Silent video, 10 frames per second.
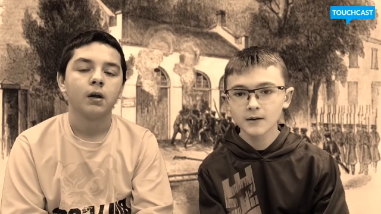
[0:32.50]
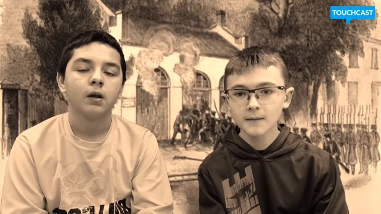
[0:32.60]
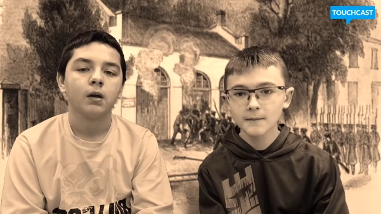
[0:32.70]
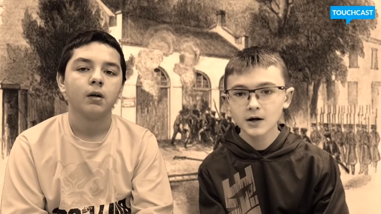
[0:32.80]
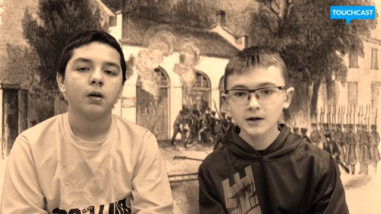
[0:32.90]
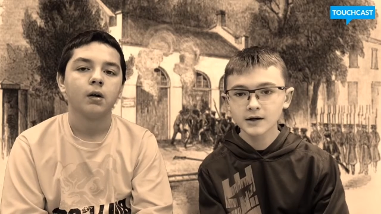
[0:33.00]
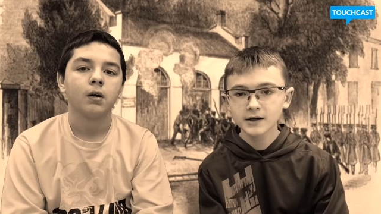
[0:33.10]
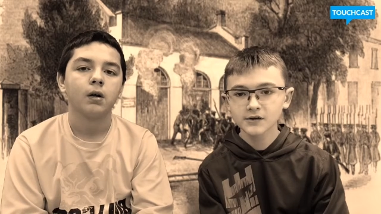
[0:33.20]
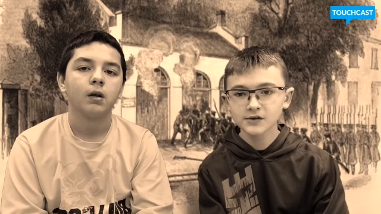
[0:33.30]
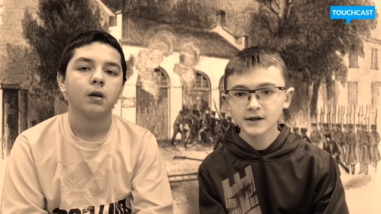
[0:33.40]
Speaker 1: among
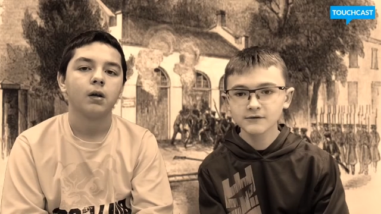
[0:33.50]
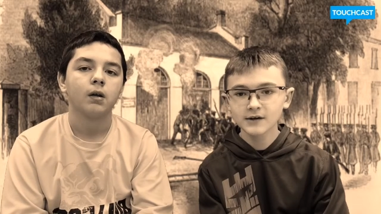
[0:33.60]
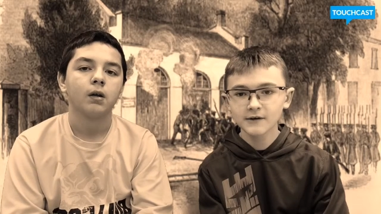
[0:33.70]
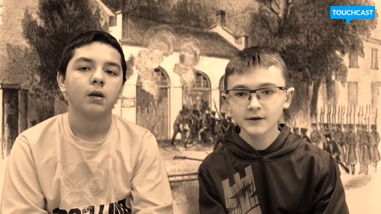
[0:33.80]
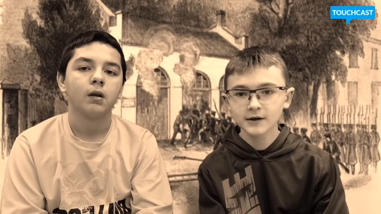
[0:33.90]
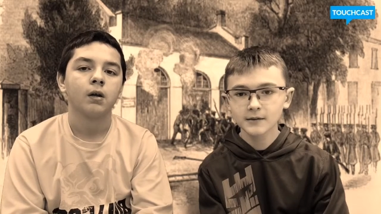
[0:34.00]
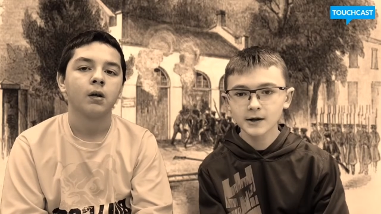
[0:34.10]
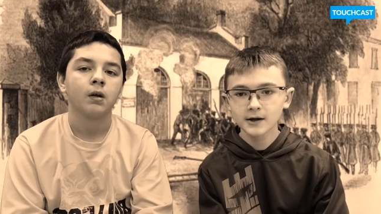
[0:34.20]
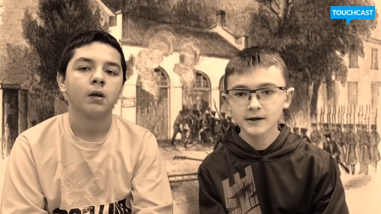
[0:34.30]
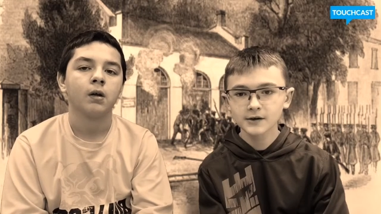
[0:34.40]
enslaved African
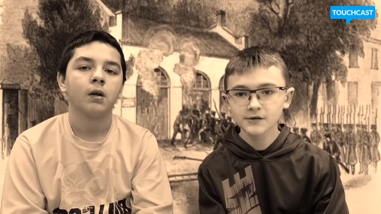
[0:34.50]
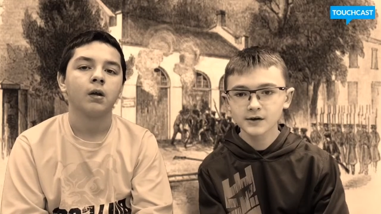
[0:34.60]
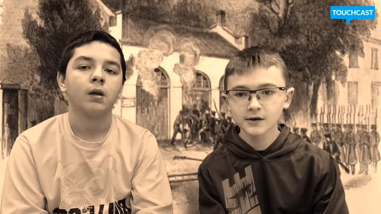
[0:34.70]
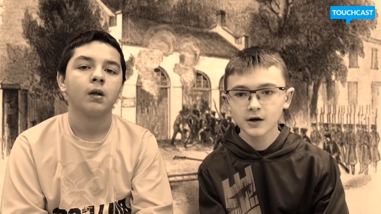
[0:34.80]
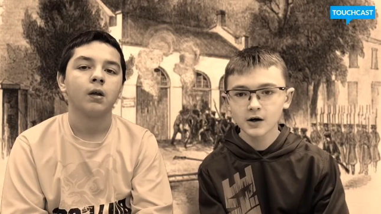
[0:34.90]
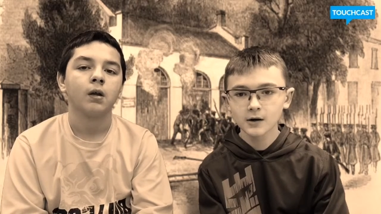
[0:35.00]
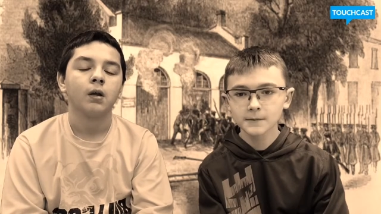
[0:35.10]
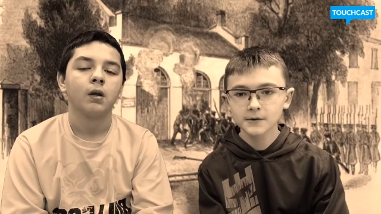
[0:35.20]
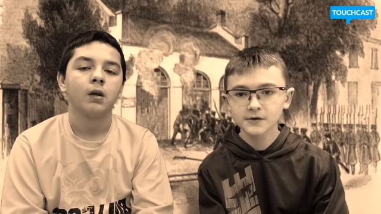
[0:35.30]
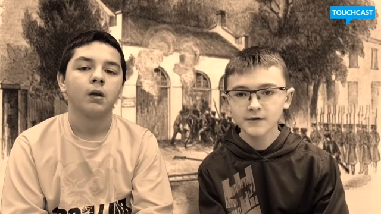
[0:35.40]
Americans in
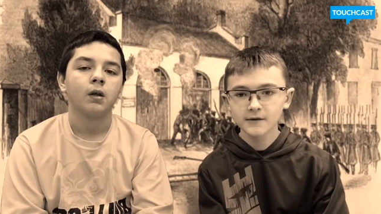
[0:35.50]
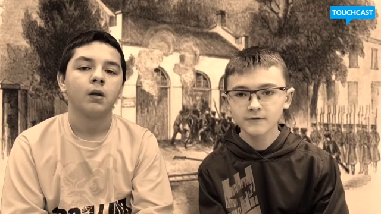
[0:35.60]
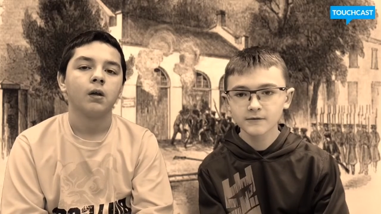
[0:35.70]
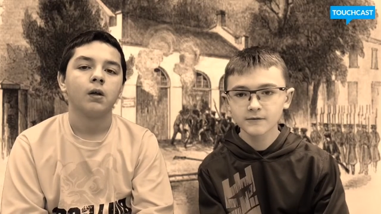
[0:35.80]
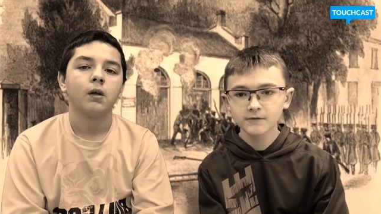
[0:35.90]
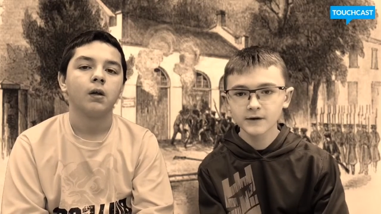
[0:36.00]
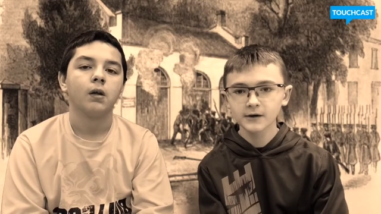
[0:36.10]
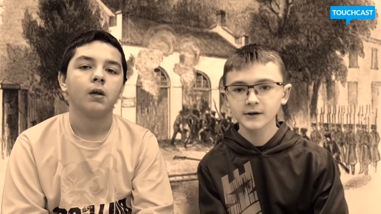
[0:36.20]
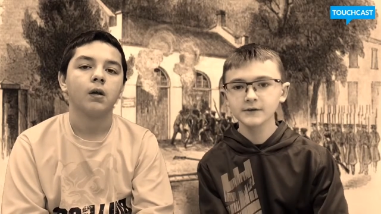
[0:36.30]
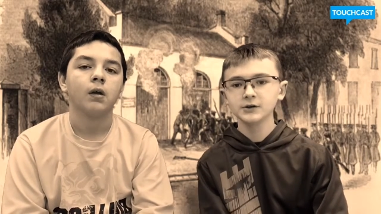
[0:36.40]
Harper's
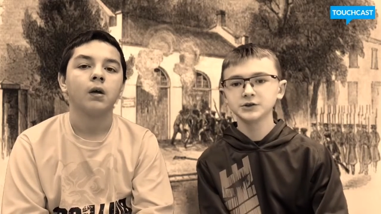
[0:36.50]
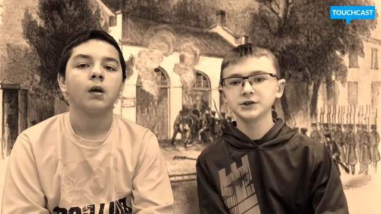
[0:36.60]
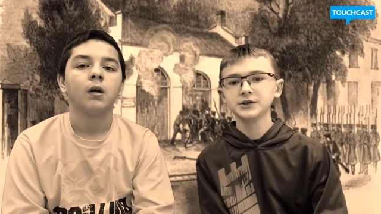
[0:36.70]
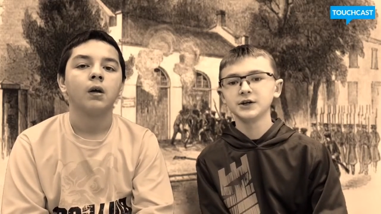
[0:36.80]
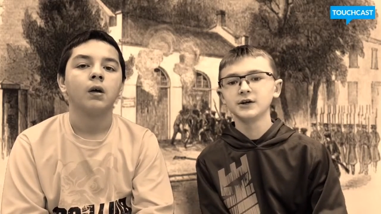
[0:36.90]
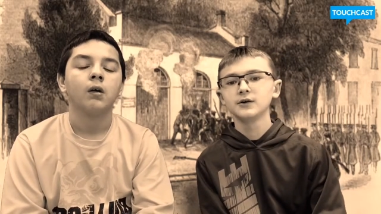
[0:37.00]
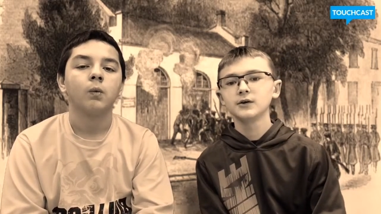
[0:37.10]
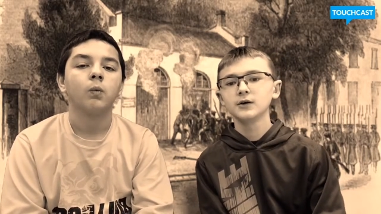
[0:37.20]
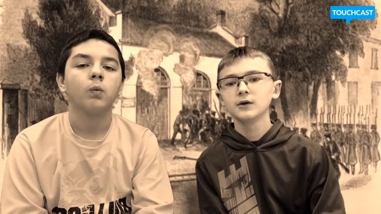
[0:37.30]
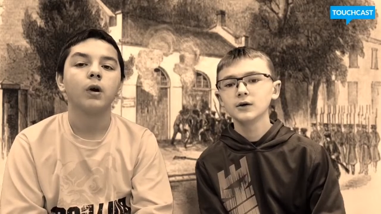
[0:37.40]
Ferry, Virginia.
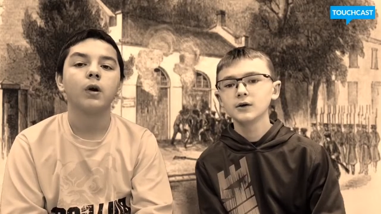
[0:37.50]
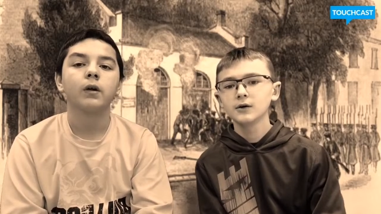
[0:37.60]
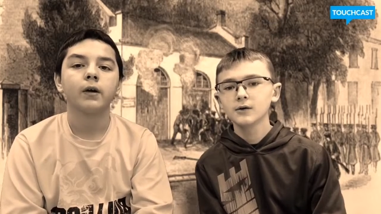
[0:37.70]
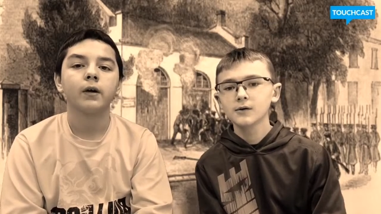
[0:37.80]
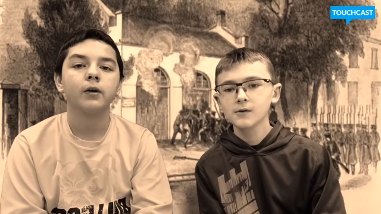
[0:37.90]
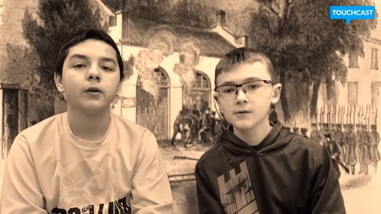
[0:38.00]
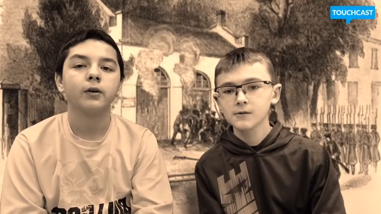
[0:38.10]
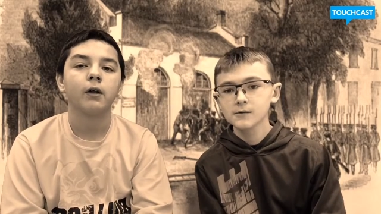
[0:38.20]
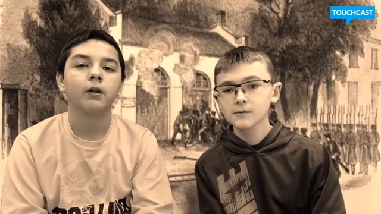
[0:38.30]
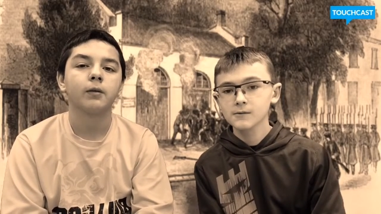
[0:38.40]
Speaker 2: What else could you
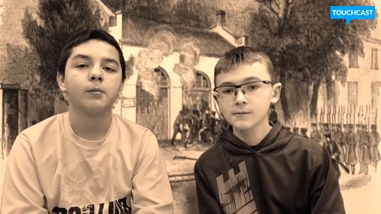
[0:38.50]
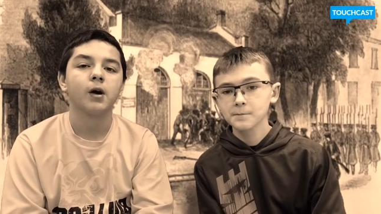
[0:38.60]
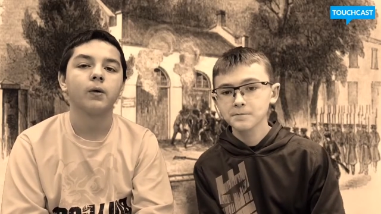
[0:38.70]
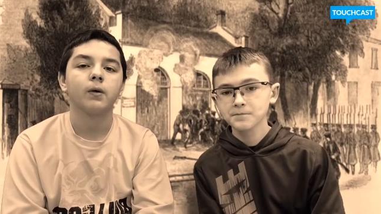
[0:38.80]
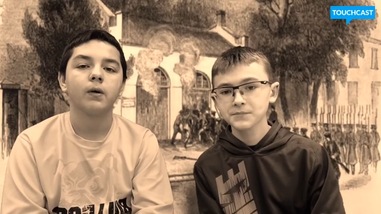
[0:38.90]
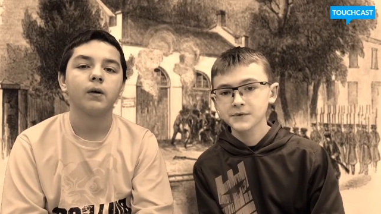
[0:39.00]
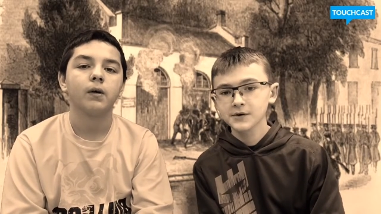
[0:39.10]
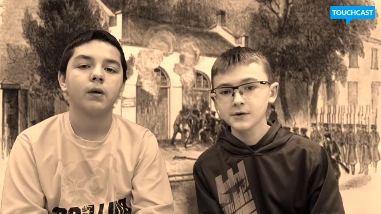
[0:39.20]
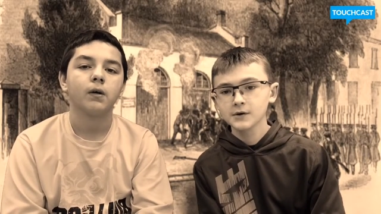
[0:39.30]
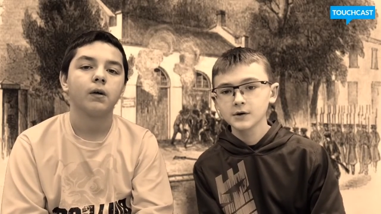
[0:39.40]
tell us about?
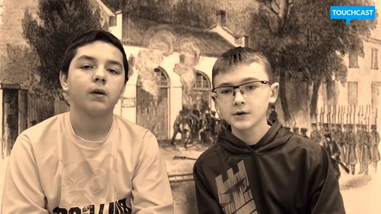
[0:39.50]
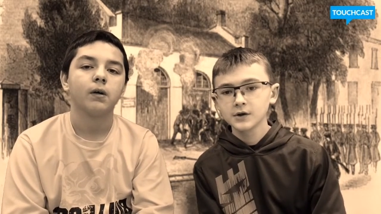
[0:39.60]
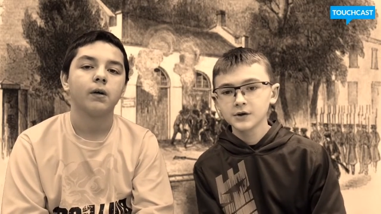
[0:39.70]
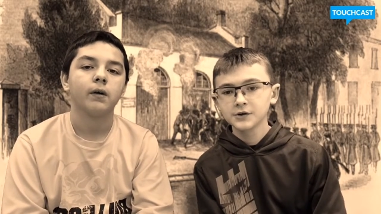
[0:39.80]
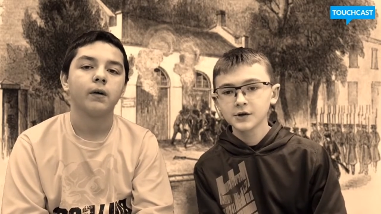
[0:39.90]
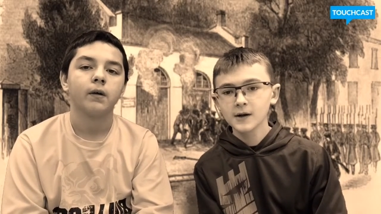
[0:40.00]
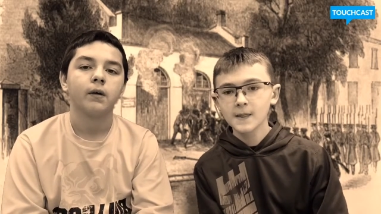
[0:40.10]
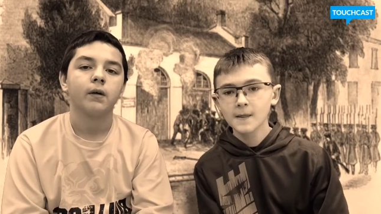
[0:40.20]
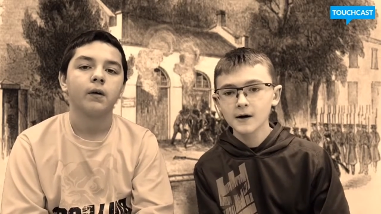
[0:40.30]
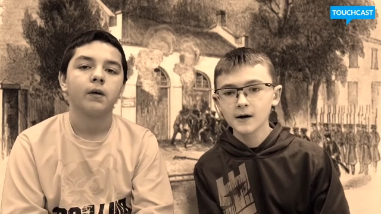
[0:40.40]

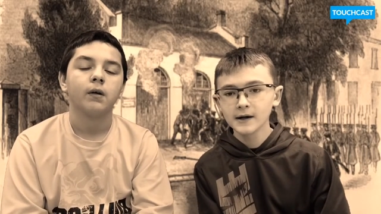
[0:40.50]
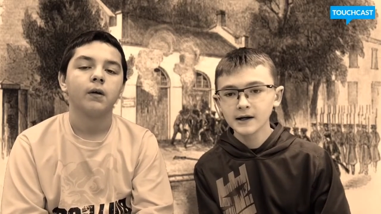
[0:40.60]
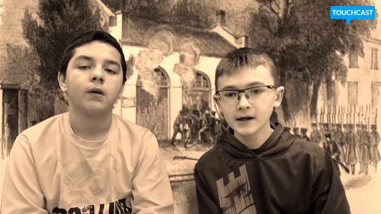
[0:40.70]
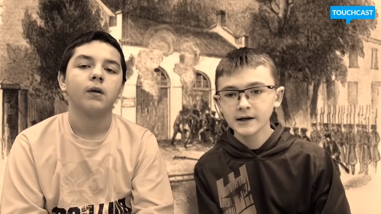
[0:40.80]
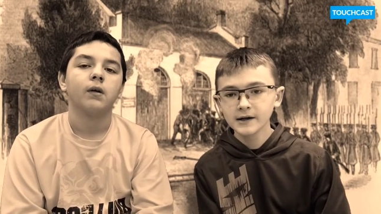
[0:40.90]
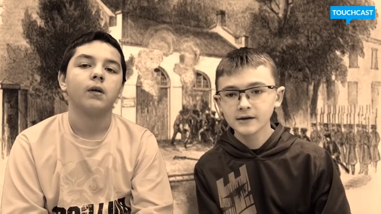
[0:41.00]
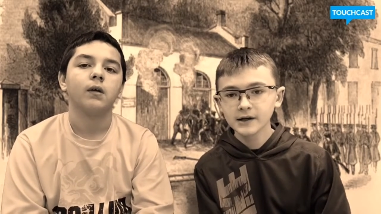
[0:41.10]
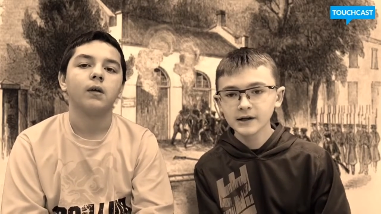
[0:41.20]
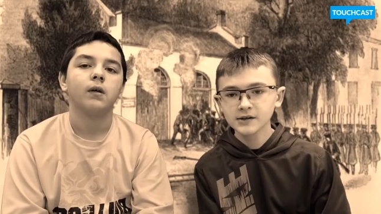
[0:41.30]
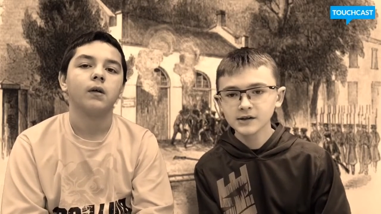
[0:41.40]
Speaker 1: During the
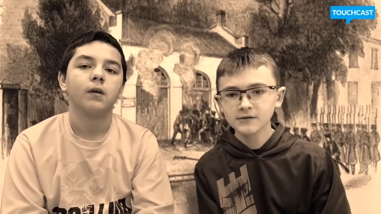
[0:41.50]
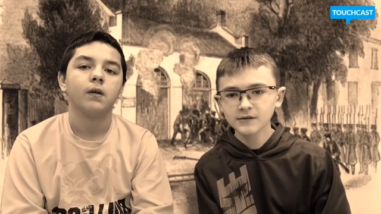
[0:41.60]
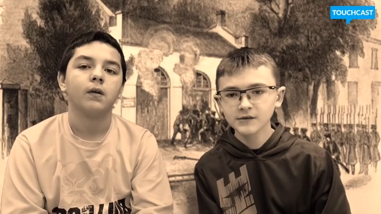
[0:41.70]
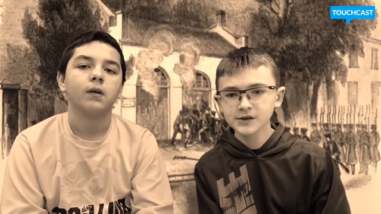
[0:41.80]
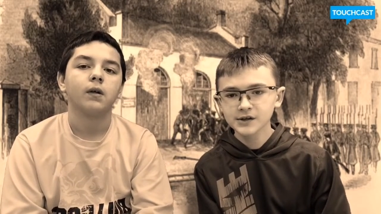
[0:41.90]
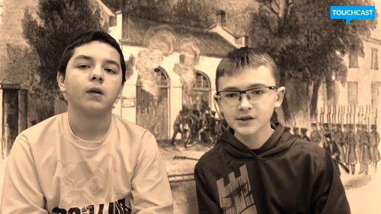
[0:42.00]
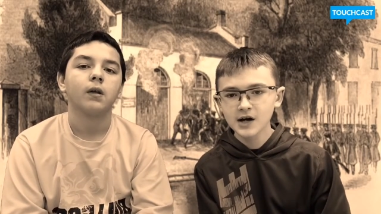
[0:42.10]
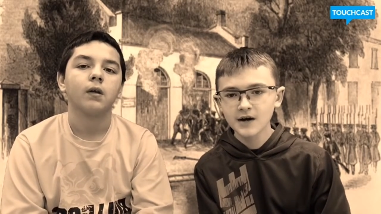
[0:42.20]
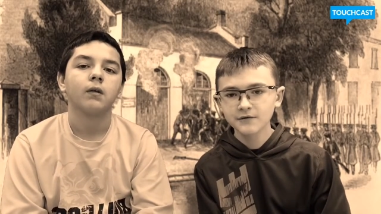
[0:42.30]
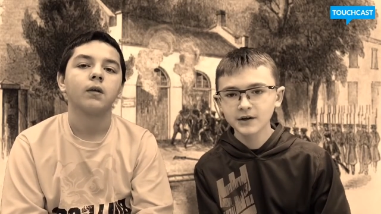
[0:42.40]
1856
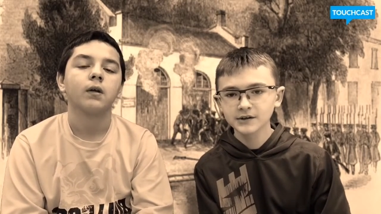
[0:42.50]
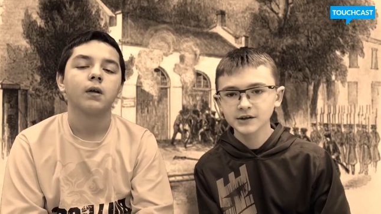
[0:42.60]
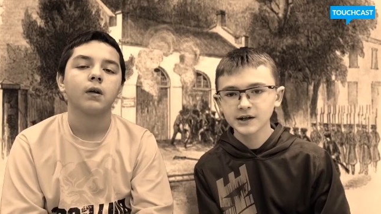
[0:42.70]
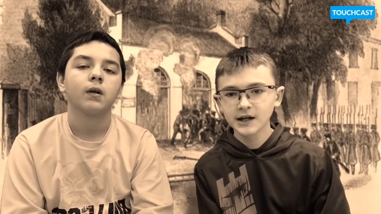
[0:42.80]
conflict in